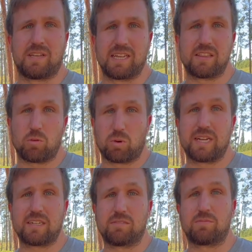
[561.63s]
in the
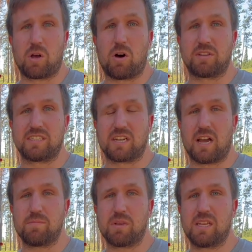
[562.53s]
rig all the
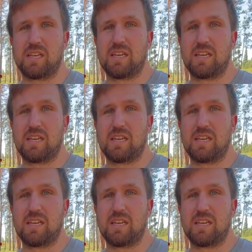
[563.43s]
time.